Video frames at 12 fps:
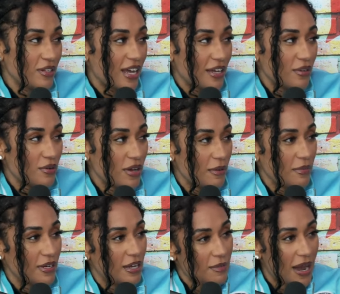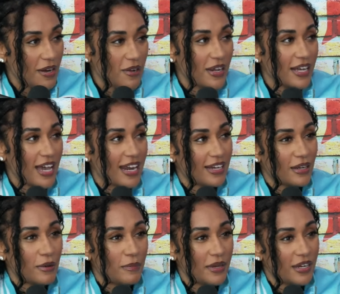Like you coming up? I know they kind of
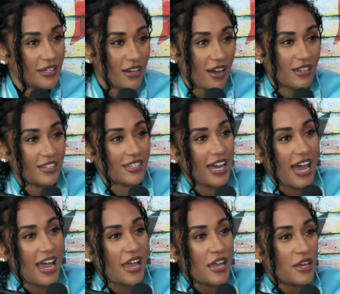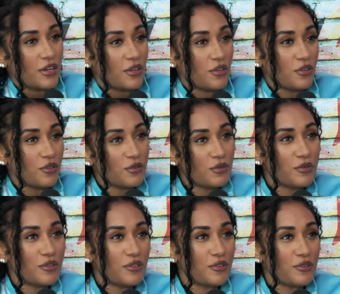compare y'all a lot yeah. Do
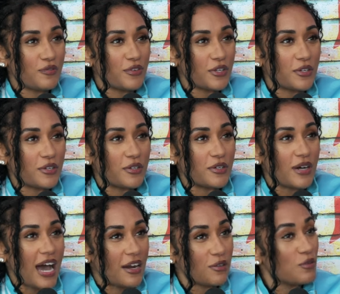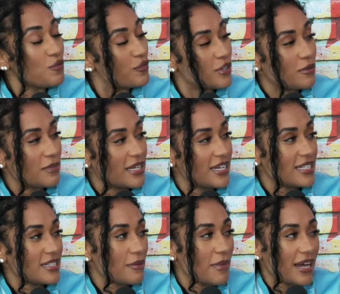you do you feel how do you feel being that
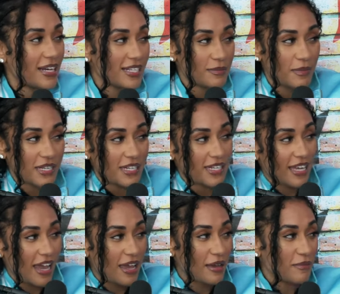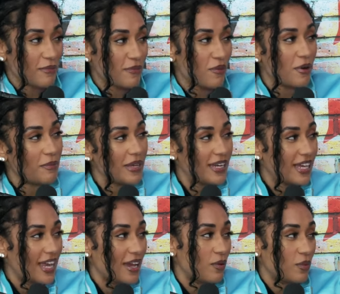somebody that's been in the game for a minute
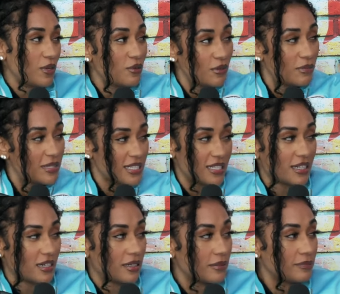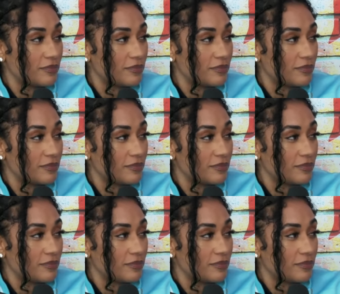and we grew up listening to them?